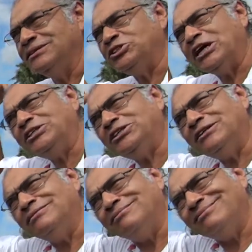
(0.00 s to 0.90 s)

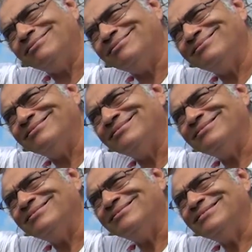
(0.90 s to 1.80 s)
Changing
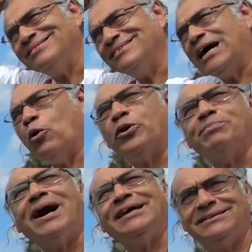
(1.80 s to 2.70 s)
our
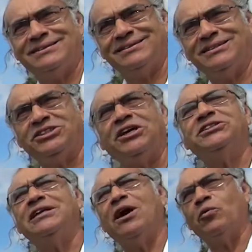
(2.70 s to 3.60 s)
mind,
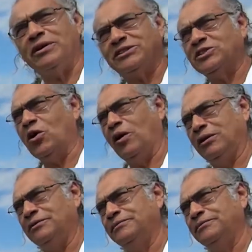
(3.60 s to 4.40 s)
changing our skull.